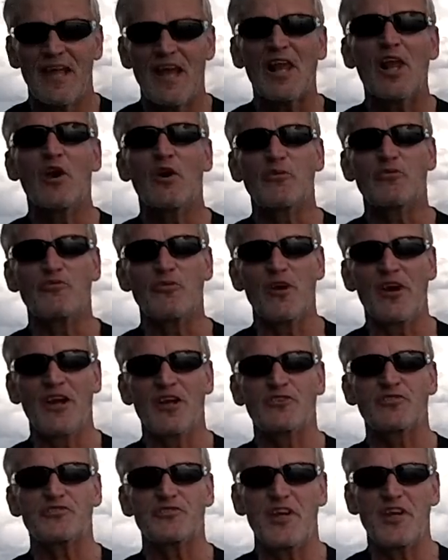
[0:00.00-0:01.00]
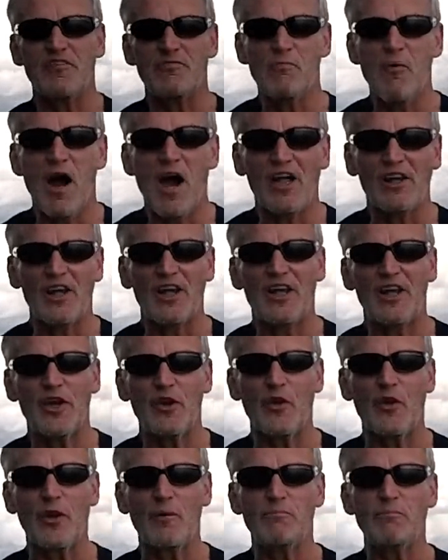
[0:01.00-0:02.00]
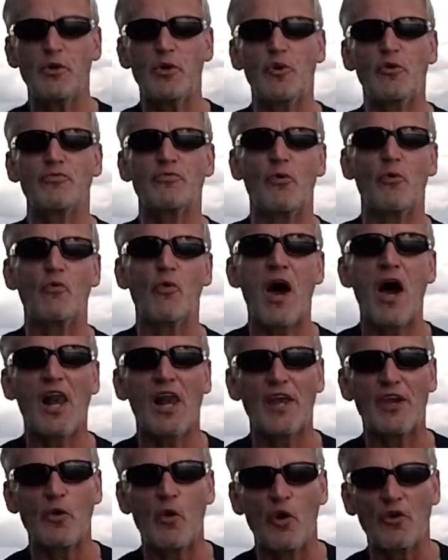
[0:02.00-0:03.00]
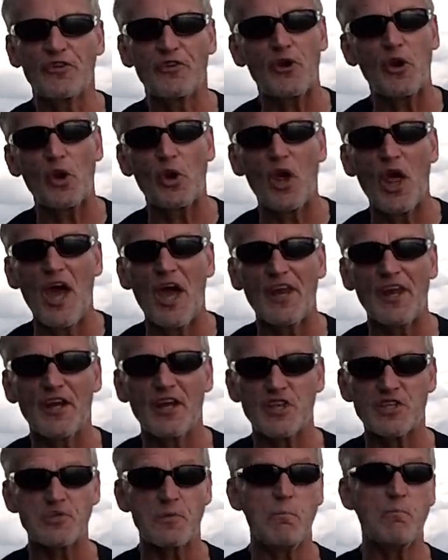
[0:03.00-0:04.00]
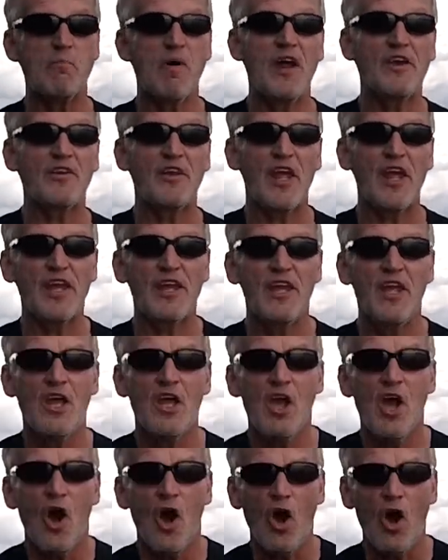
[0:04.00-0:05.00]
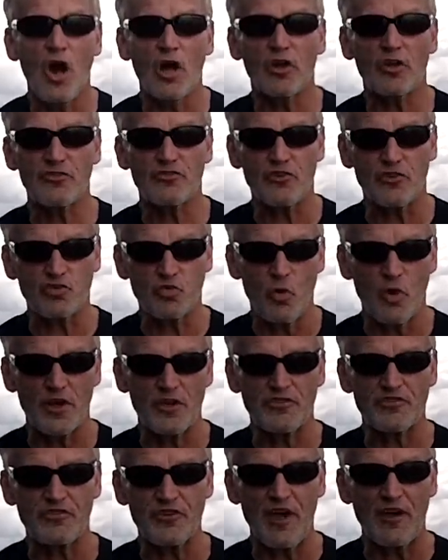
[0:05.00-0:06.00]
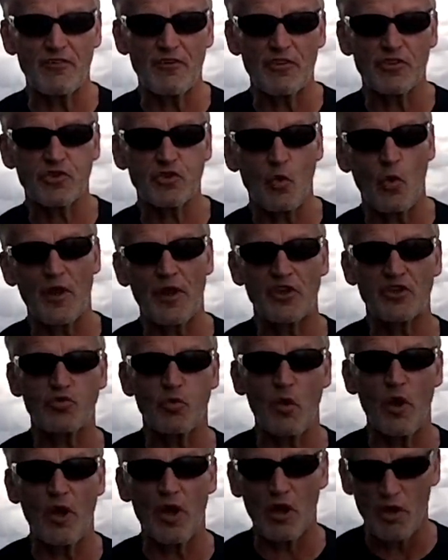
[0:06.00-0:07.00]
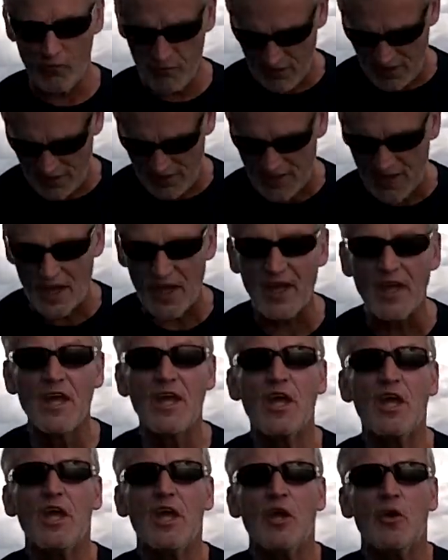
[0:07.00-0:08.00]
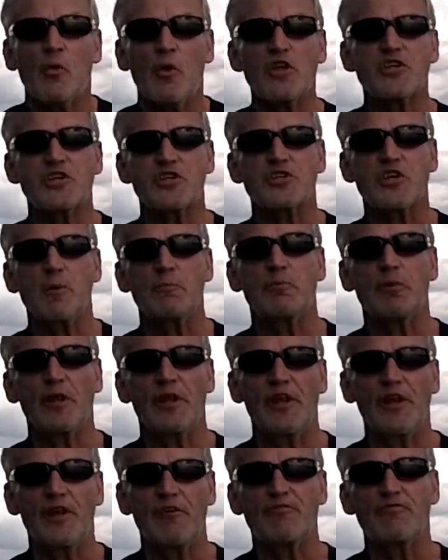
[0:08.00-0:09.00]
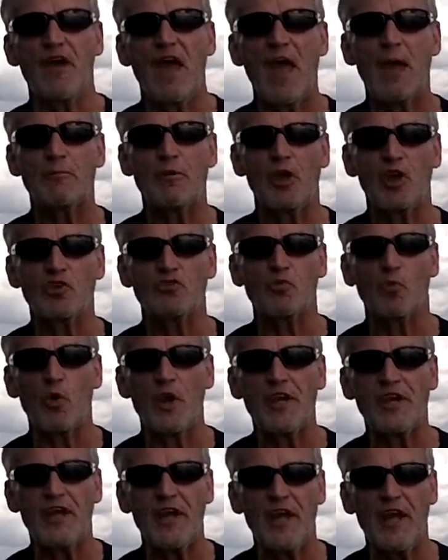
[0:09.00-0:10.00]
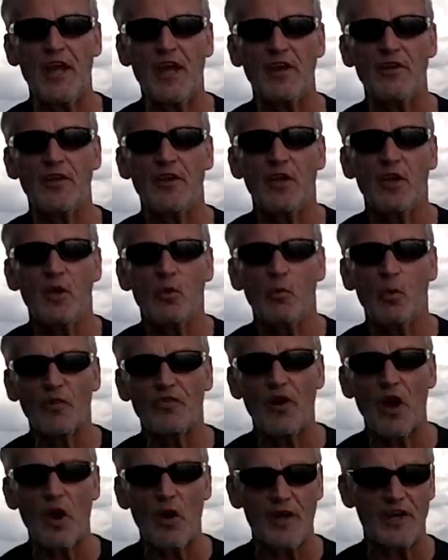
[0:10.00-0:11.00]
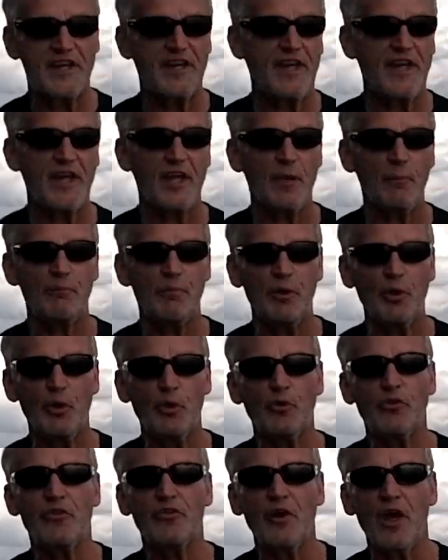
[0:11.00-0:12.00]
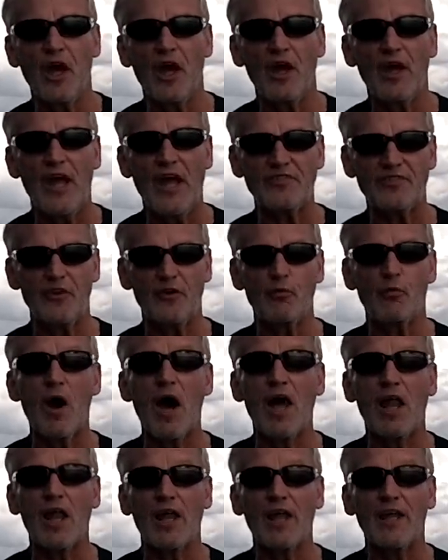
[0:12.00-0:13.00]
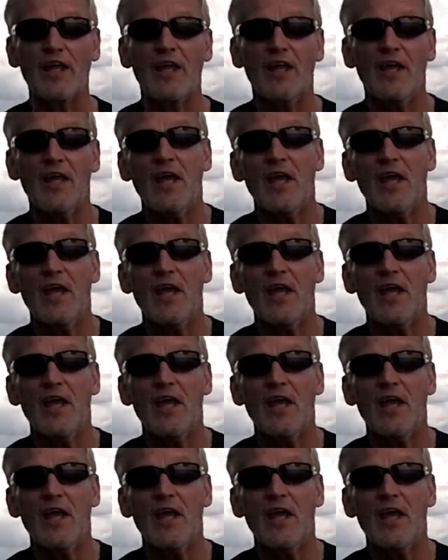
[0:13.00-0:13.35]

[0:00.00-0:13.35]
Hello friends, Steve Motley here in beautiful Raleigh, North Carolina. It's Monday, August the 27th, 2012, and we just completed a fabulous weekend with our Akea booth at the Raleigh